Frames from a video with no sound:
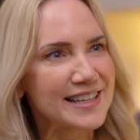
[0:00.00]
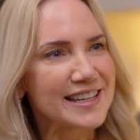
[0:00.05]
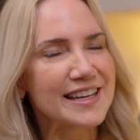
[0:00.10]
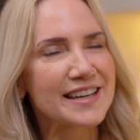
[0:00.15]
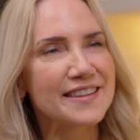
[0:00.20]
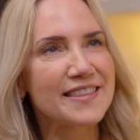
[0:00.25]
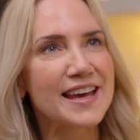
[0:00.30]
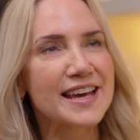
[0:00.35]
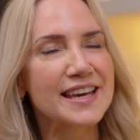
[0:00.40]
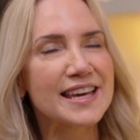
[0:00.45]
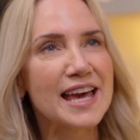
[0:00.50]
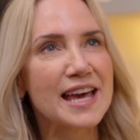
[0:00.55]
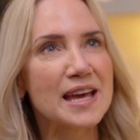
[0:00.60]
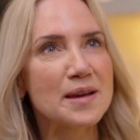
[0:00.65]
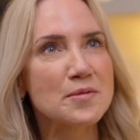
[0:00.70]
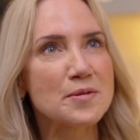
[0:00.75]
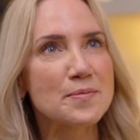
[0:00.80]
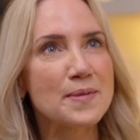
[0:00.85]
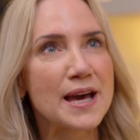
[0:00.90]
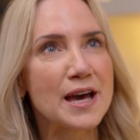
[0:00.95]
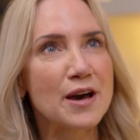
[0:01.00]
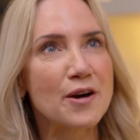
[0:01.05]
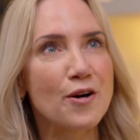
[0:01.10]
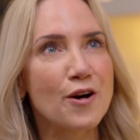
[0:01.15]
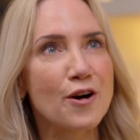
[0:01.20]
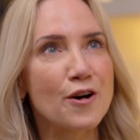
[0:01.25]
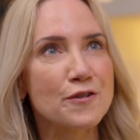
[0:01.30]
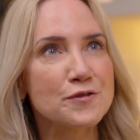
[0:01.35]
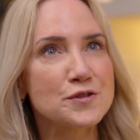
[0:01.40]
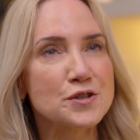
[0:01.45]
And that came about
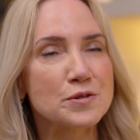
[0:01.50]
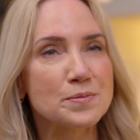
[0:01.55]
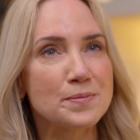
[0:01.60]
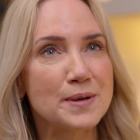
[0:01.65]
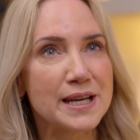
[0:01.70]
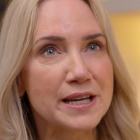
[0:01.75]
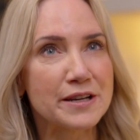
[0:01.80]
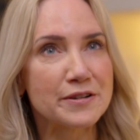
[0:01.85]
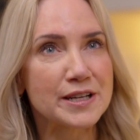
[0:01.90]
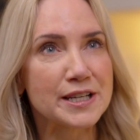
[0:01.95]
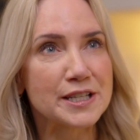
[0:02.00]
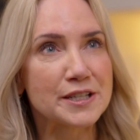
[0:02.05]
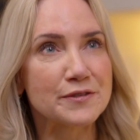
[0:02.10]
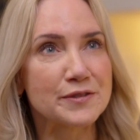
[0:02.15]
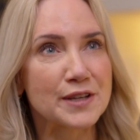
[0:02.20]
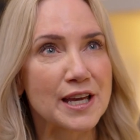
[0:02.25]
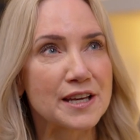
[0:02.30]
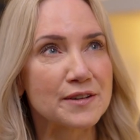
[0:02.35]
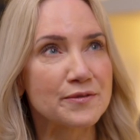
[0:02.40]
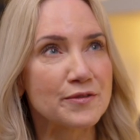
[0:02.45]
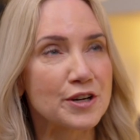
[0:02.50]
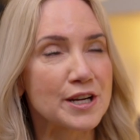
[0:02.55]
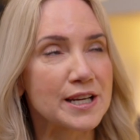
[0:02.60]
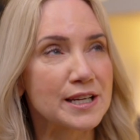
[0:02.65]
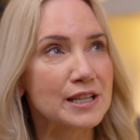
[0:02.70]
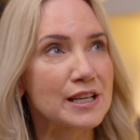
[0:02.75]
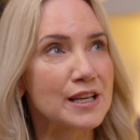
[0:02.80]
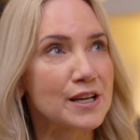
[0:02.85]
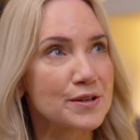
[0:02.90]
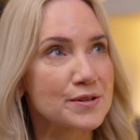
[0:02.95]
after a period of getting very
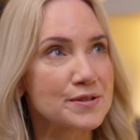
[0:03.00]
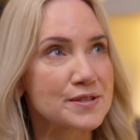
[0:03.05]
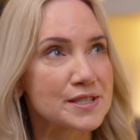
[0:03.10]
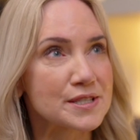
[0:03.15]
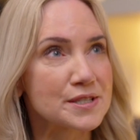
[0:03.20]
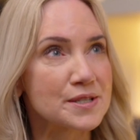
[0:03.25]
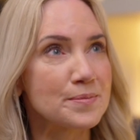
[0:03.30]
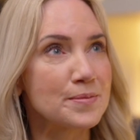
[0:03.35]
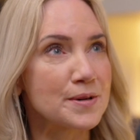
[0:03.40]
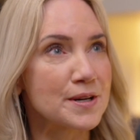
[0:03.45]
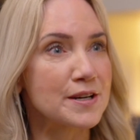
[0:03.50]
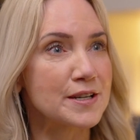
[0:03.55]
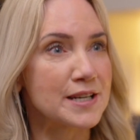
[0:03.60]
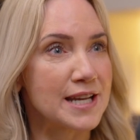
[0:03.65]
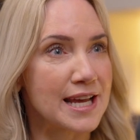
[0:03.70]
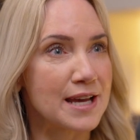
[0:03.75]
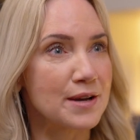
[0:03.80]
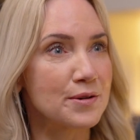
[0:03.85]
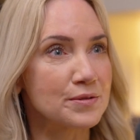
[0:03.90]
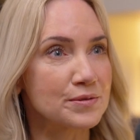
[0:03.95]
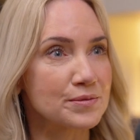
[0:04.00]
close to burnout